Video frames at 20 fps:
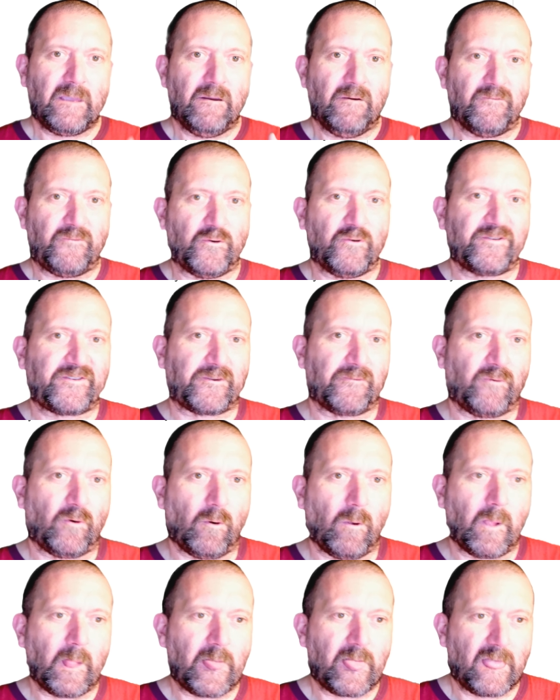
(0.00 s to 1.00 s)
First of
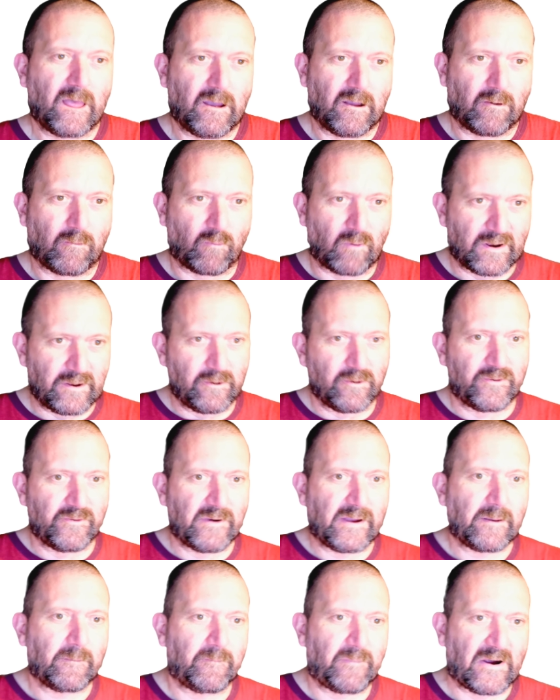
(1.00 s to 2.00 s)
all, when you're
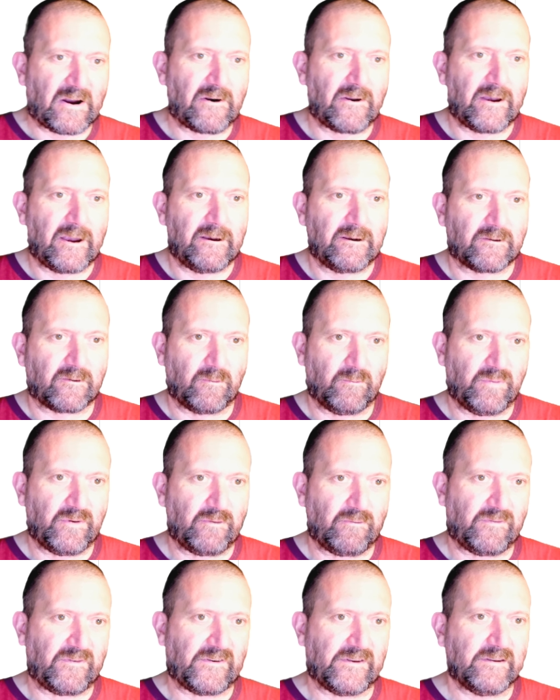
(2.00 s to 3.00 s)
doing parallel
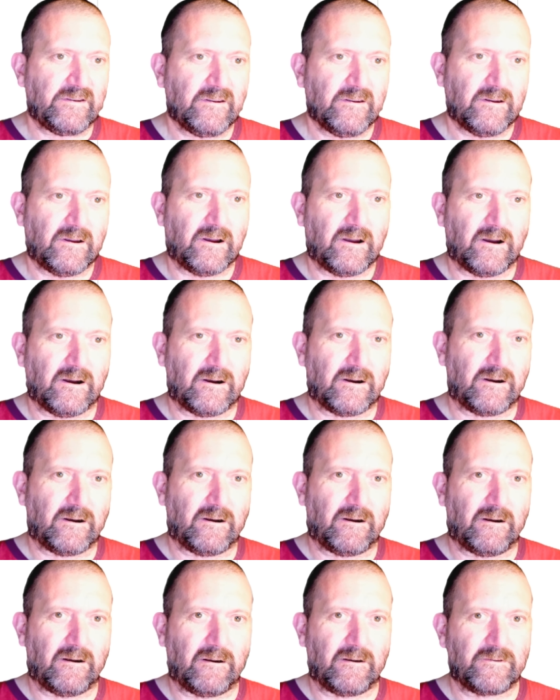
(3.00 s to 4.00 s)
computing,
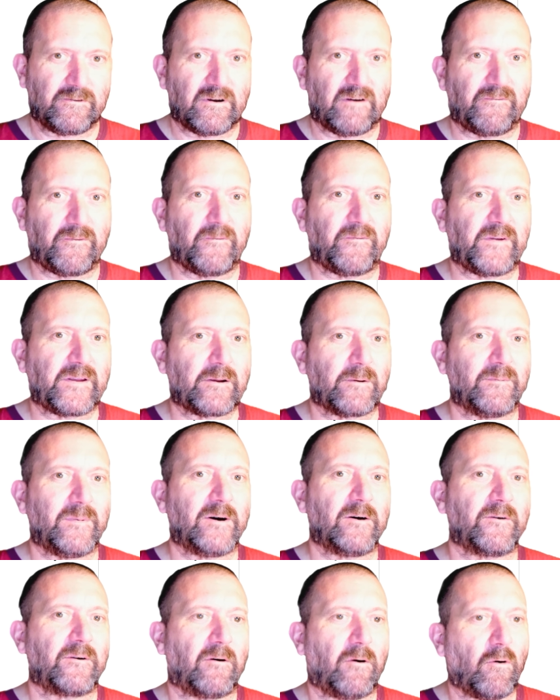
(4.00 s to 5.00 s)
you have to think
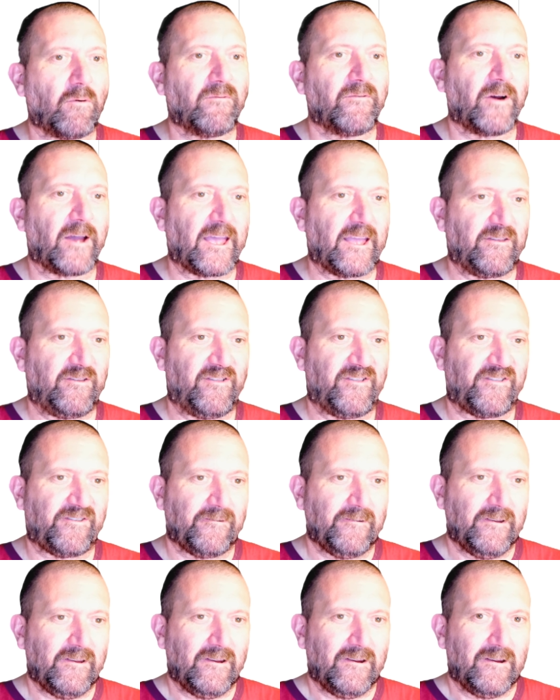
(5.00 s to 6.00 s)
about overheads.
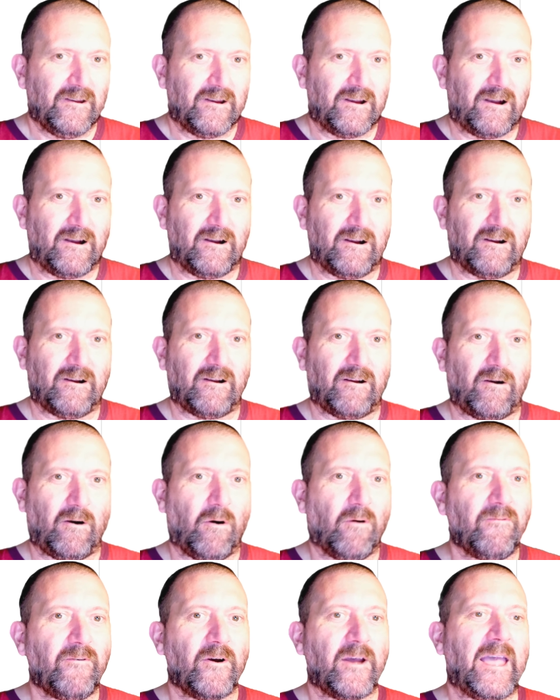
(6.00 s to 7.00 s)

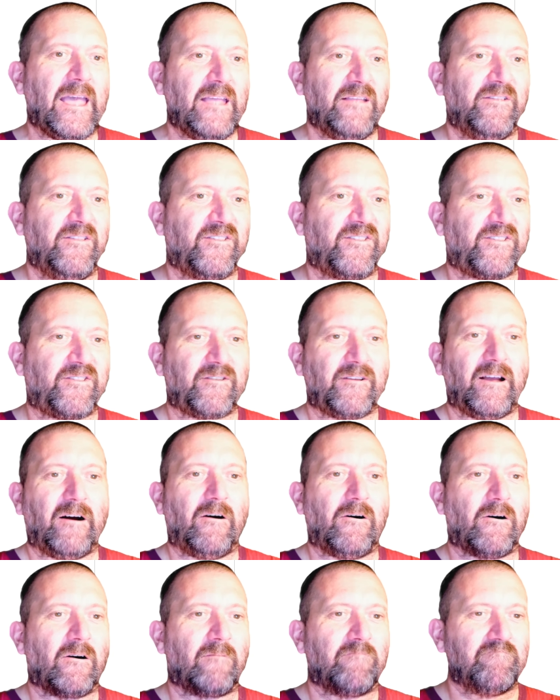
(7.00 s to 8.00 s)
Overheads
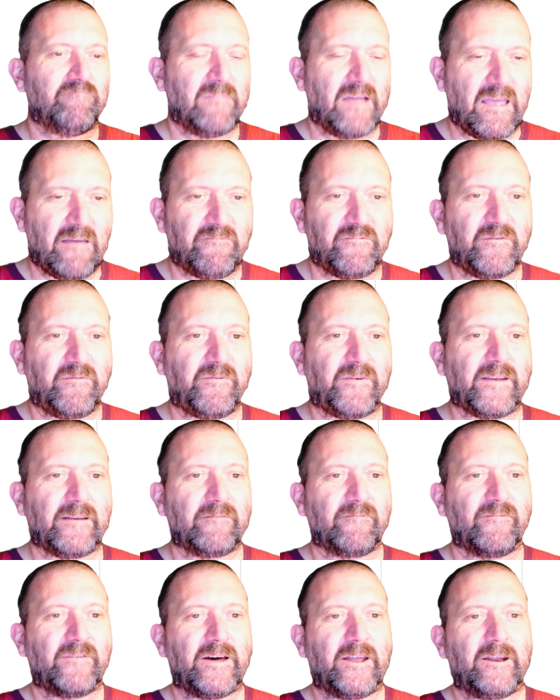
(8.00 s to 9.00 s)
are
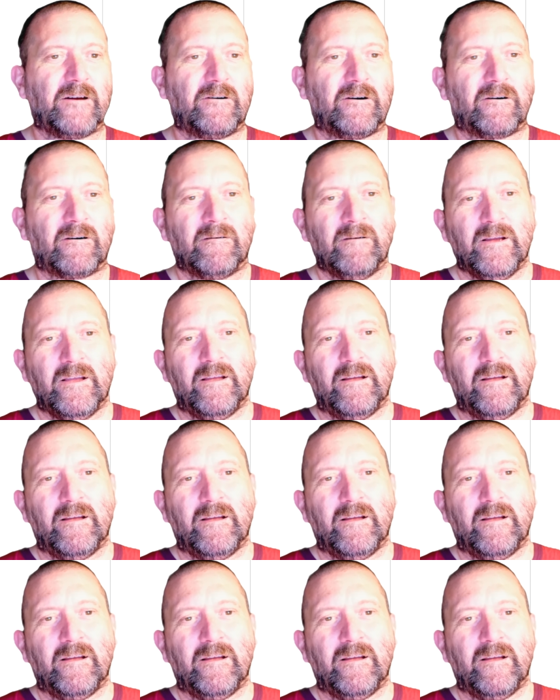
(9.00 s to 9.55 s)
everything that are